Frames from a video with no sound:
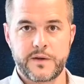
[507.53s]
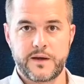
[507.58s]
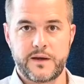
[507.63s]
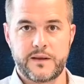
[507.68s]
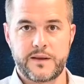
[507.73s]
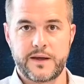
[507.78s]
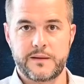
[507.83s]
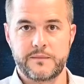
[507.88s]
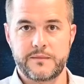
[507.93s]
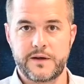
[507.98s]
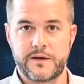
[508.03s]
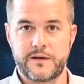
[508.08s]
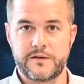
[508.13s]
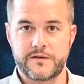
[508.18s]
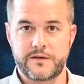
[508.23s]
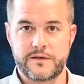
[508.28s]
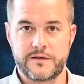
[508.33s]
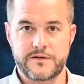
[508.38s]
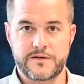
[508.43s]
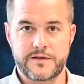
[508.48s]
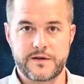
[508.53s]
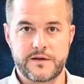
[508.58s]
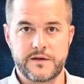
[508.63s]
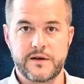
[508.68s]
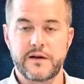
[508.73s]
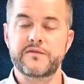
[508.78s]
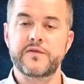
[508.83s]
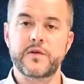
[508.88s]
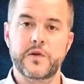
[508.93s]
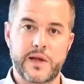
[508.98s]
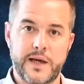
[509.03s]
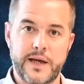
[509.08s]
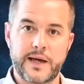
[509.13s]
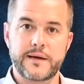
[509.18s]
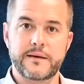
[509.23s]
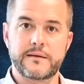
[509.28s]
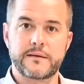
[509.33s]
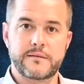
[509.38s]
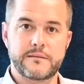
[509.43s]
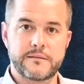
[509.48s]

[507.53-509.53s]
and that means that there's a full height